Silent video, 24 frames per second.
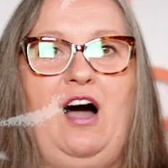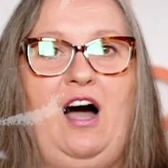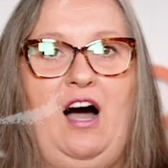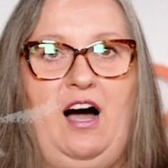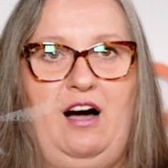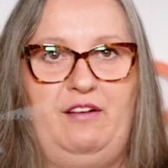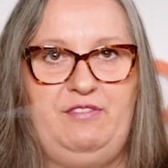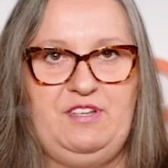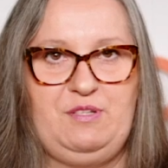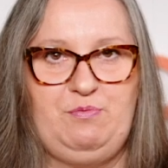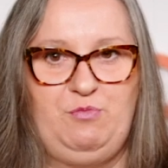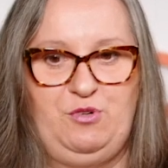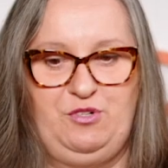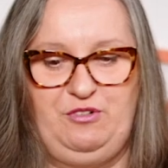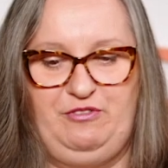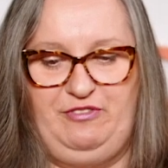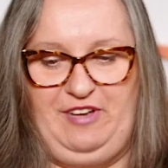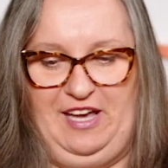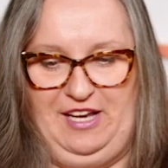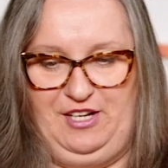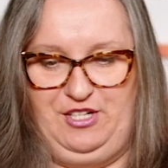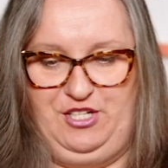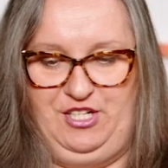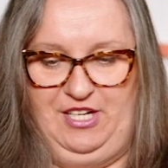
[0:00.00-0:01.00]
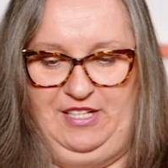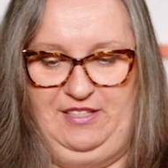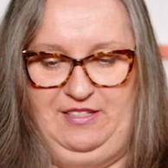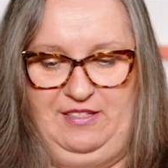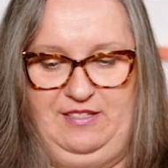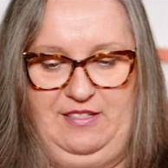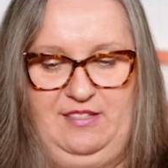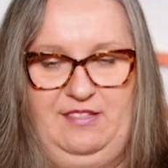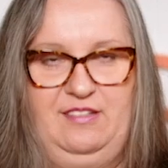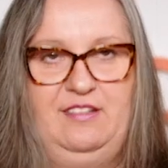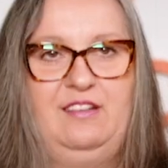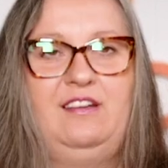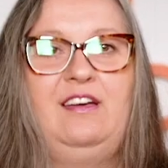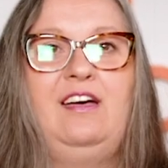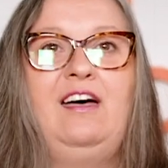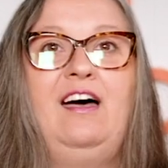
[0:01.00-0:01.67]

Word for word: Harvest Moon Affections,